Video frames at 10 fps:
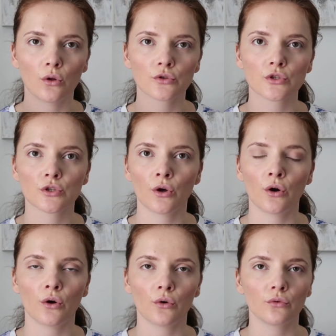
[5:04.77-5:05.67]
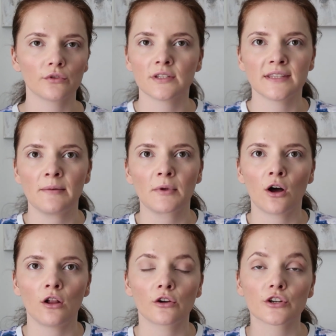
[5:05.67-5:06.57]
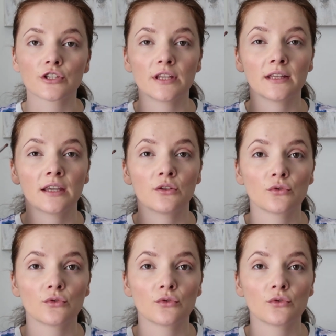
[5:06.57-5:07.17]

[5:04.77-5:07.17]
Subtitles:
also the same colors that I